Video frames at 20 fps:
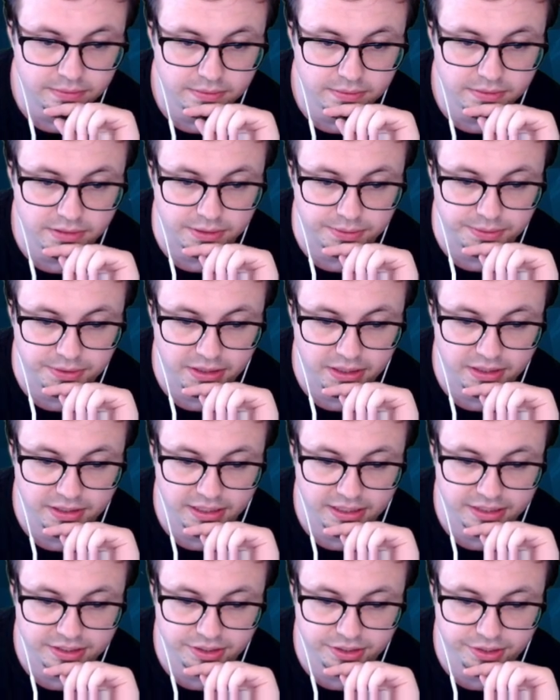So we got an
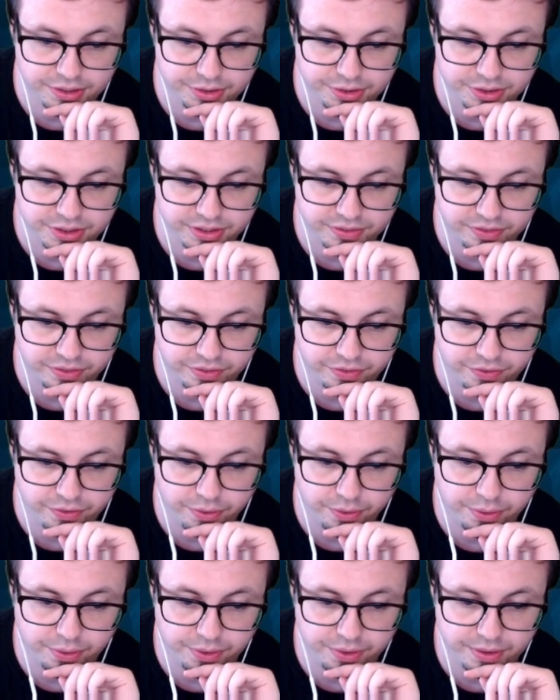execution for
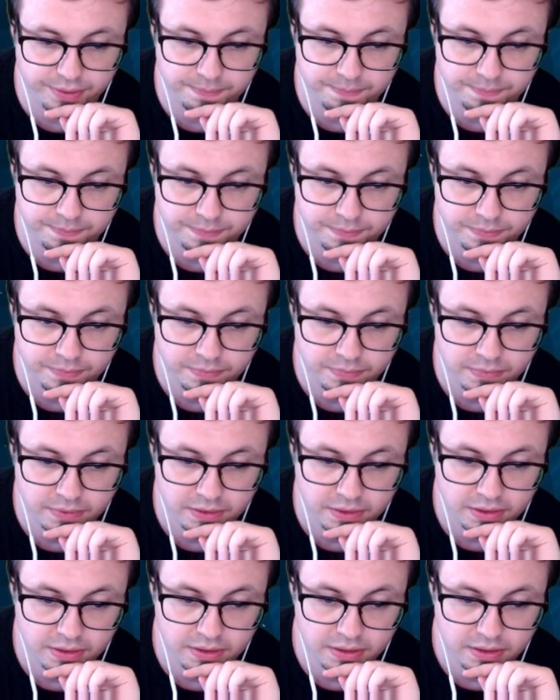4
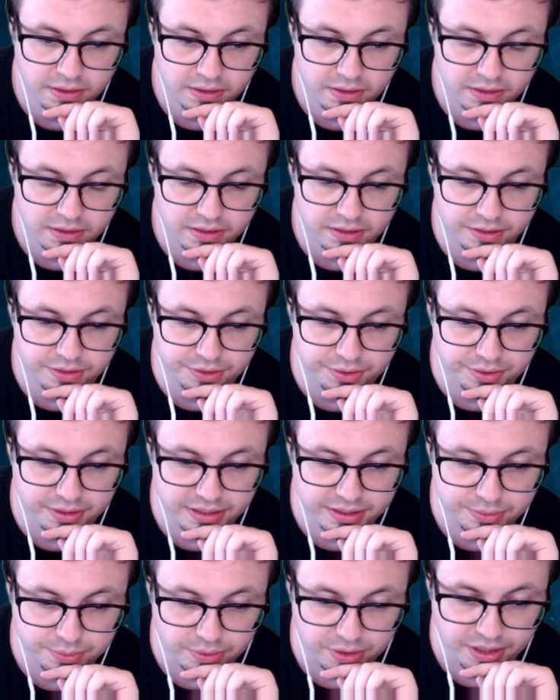and do
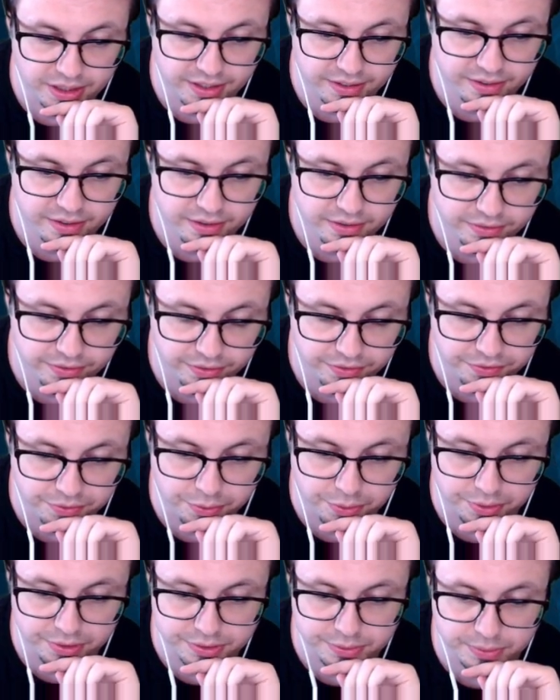this one for
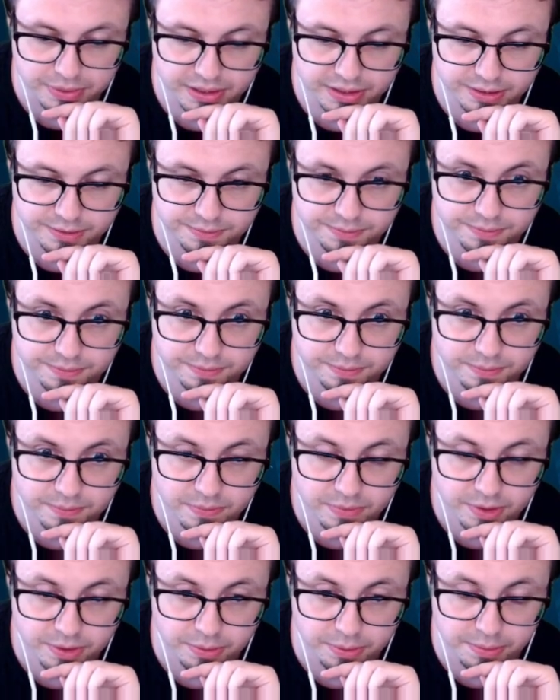4 as well.
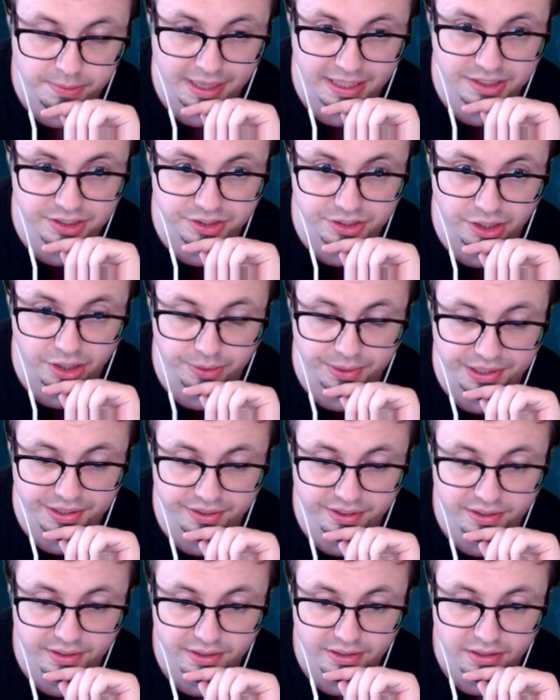We might just go
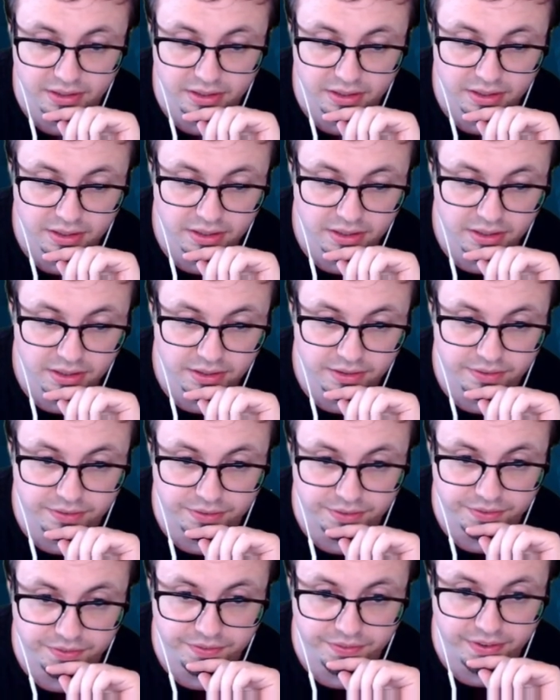in
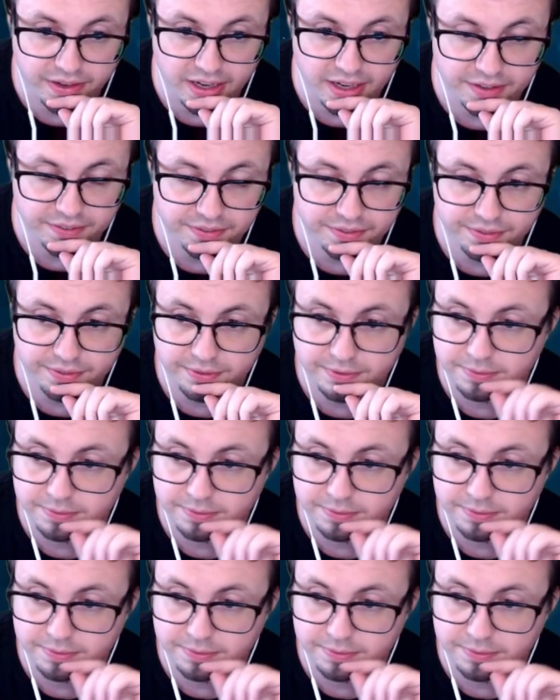for 5.